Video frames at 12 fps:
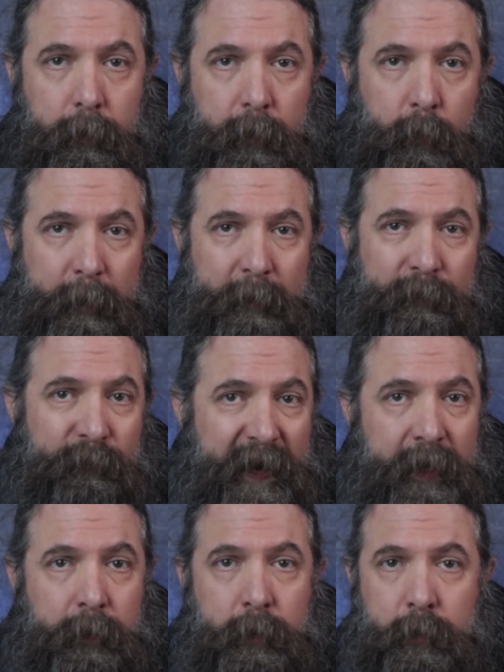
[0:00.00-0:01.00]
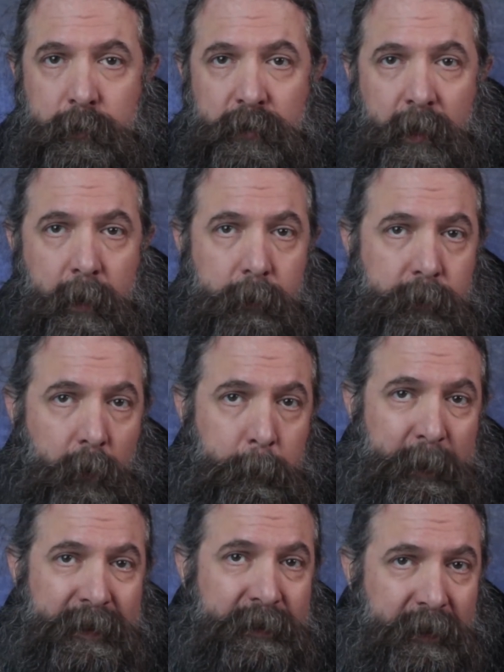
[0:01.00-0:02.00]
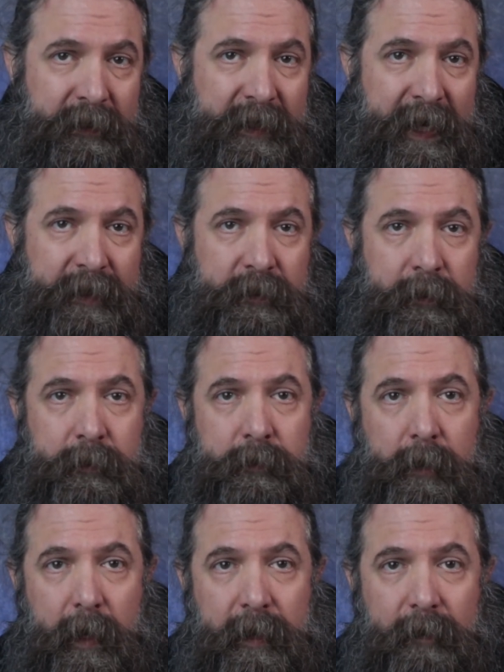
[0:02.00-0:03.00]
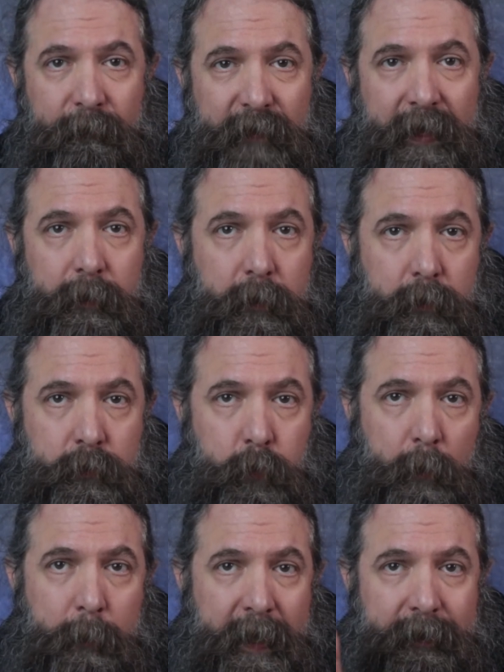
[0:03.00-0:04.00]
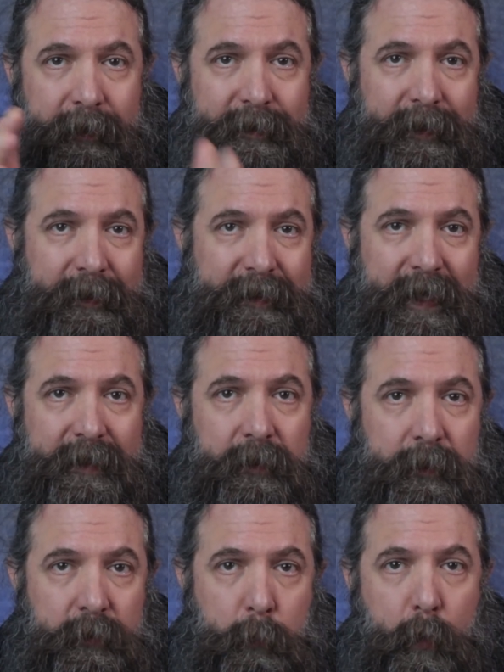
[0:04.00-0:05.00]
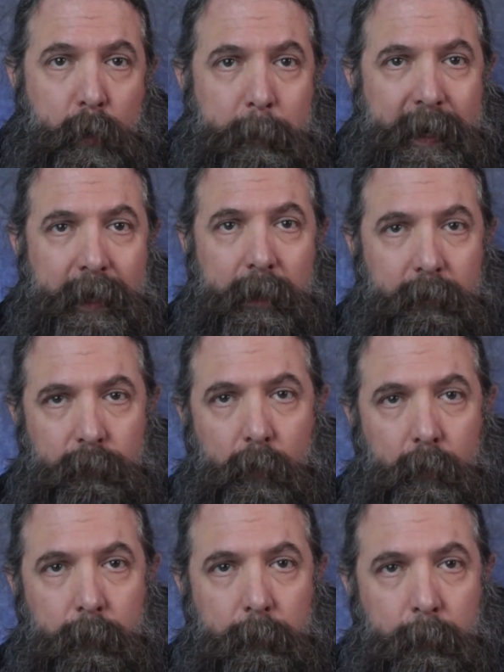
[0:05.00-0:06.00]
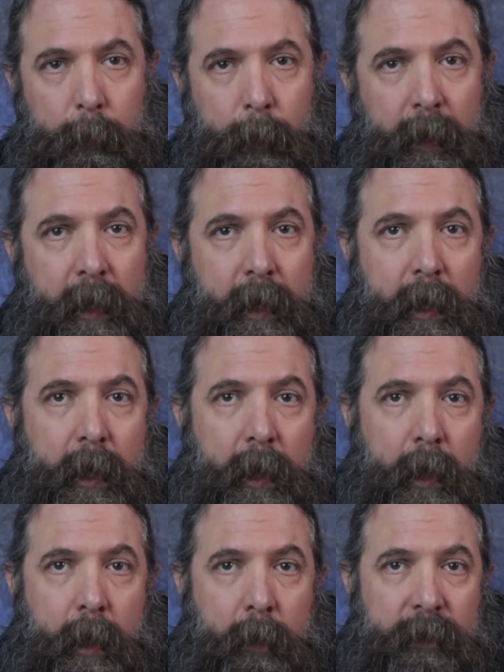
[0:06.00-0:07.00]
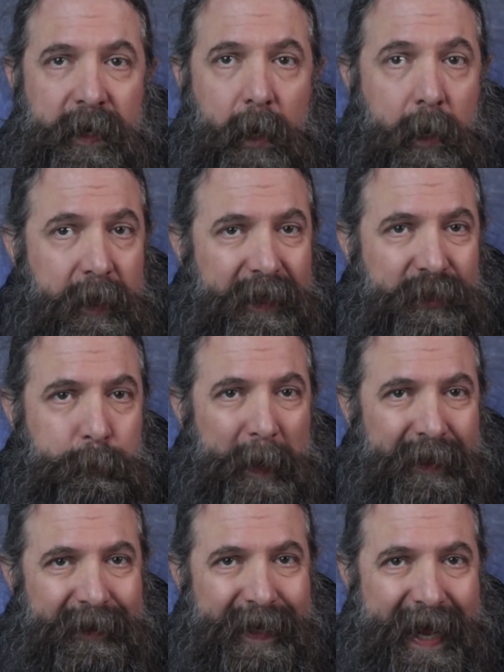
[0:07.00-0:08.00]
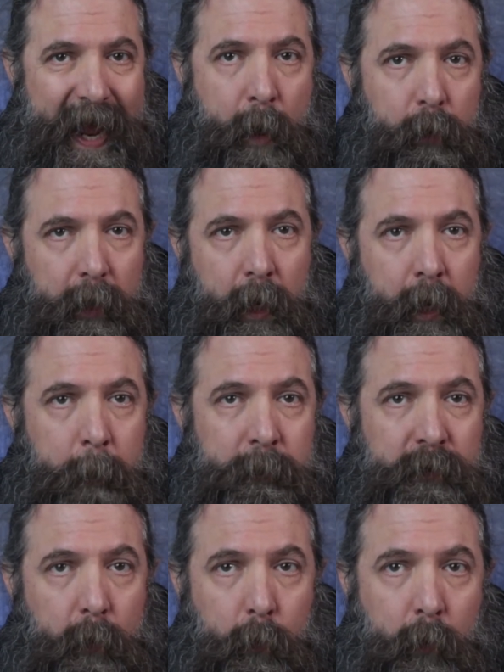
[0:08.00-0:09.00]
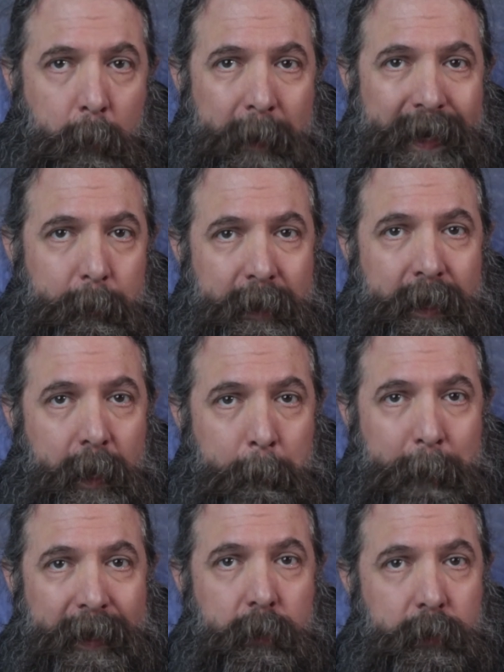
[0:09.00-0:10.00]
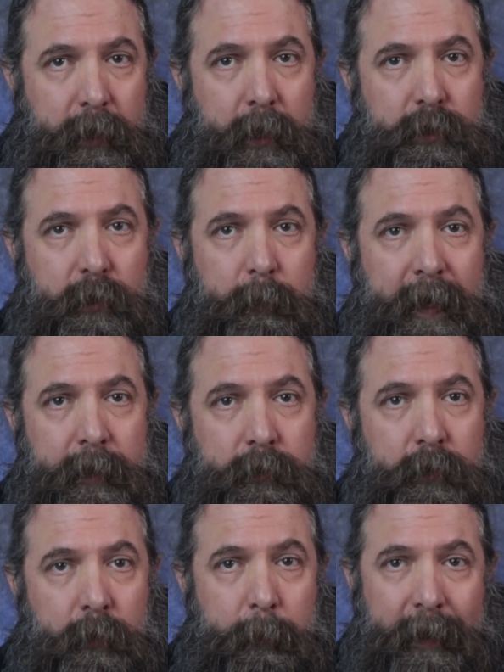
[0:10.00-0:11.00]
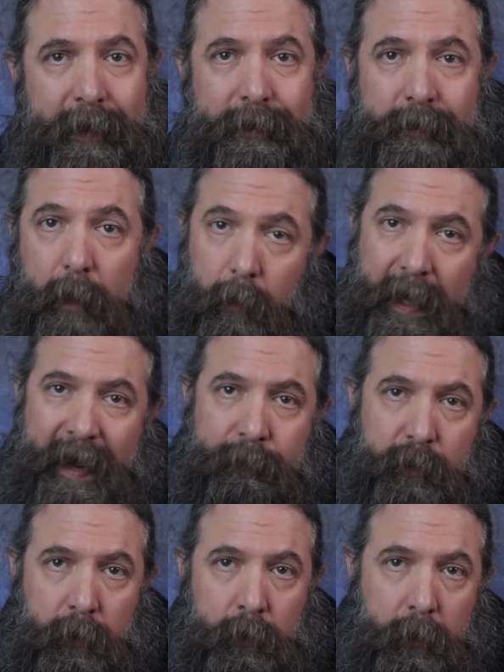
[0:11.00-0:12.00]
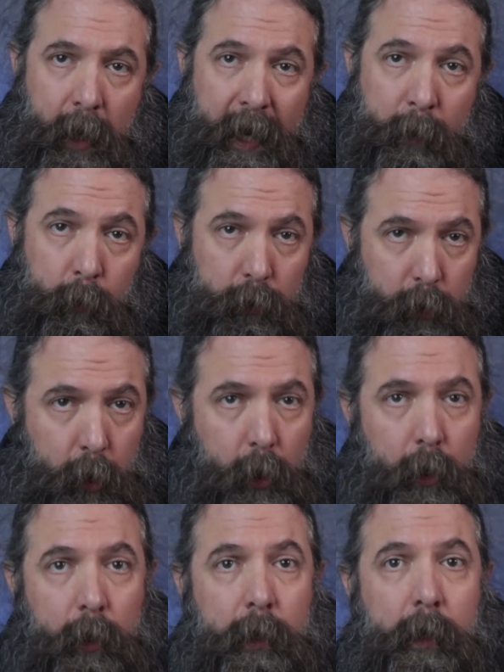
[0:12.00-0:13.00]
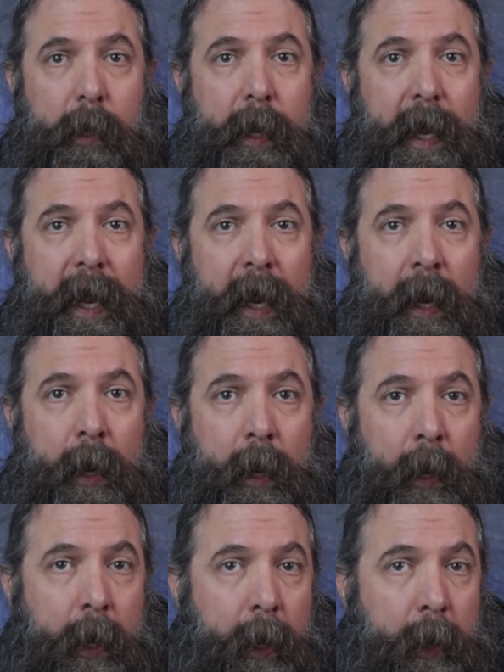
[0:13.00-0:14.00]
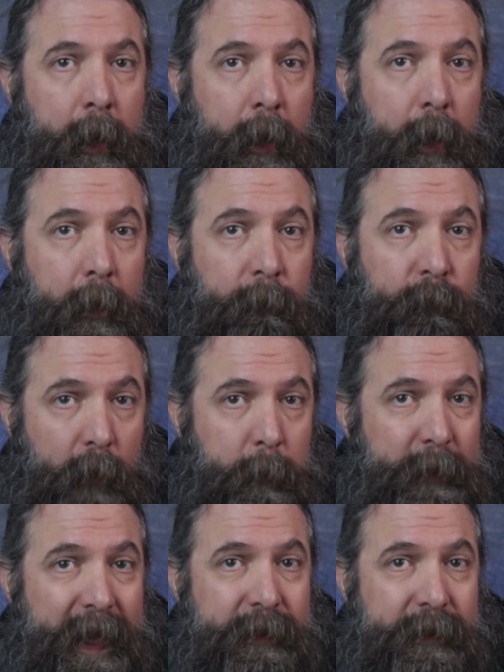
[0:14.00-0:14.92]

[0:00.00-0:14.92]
There will be failures, there'll be successes, and the failures will make the successes more meaningful. The unexpected outcomes will make me a better dungeon master because I will learn from